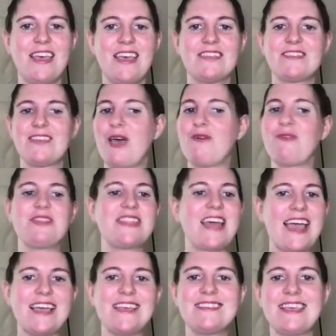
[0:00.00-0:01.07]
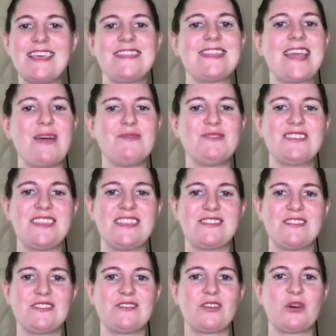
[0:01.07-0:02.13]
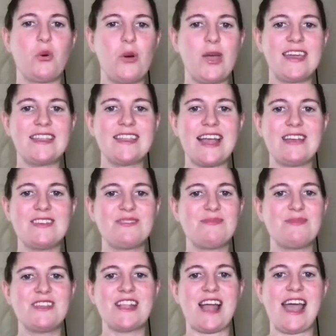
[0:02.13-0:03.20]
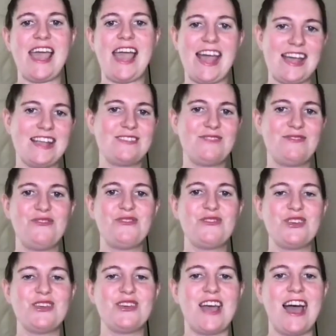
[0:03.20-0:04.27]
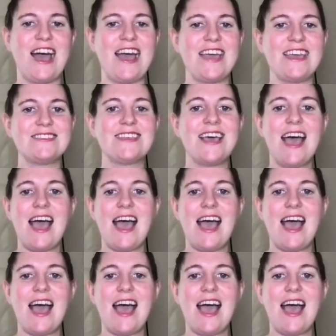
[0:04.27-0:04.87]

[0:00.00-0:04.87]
So that is it. That was just a quick announcement I had for you guys.